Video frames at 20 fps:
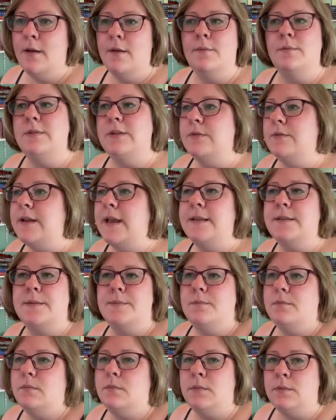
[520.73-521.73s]
Due dates,
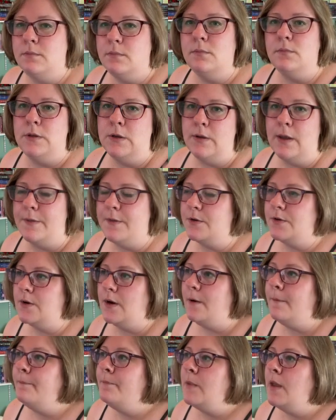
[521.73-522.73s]
you get the
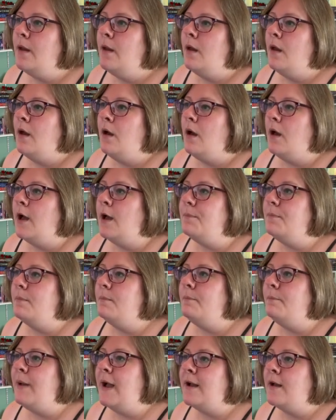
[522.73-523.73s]
drill.
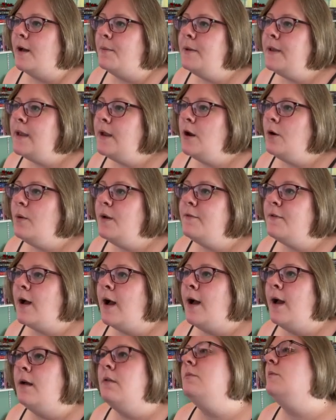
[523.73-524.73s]
Back up here, we've
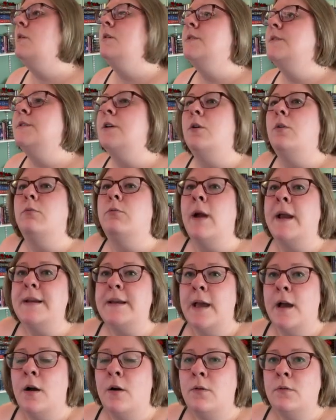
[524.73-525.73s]
got, so right
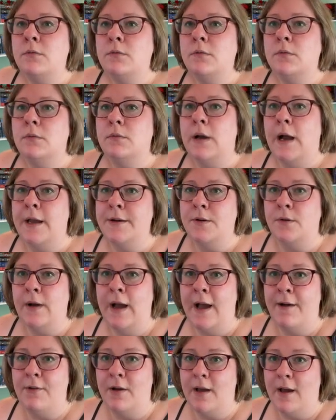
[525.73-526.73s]
now, I don't
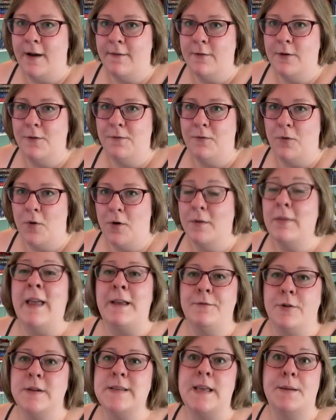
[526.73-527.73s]
have a cover for,
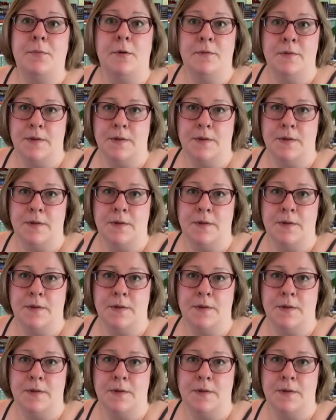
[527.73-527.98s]
like, for example,